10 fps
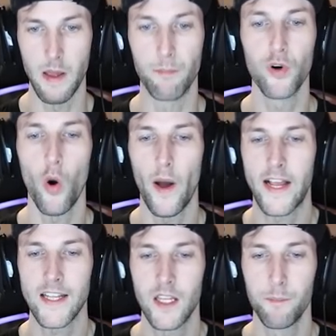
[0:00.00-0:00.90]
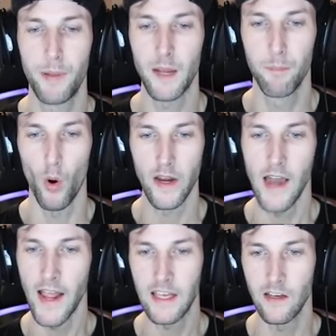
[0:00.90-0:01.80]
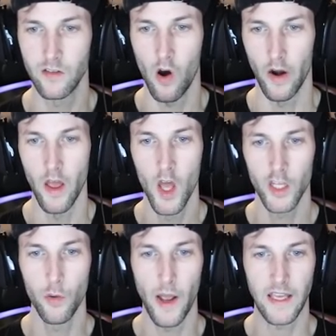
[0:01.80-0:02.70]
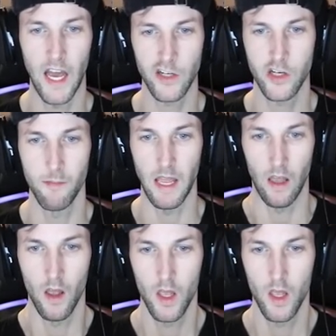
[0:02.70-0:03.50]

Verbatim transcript: Bro, I got the big boy Nikes on. You ain't catching me.